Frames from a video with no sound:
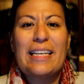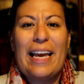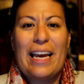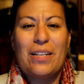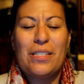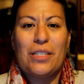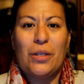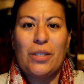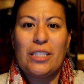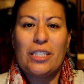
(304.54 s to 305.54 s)
that kale is
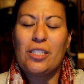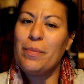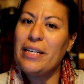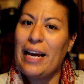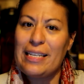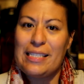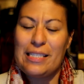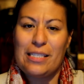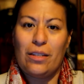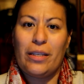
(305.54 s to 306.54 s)
cooked, it should be nice
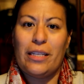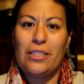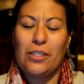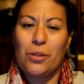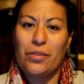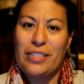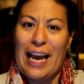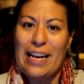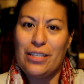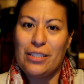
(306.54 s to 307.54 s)
and silky and just sort of
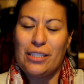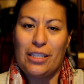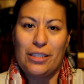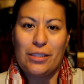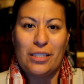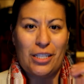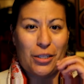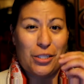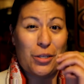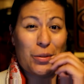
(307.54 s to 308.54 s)
tender to your
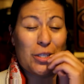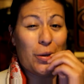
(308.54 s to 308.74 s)
tooth.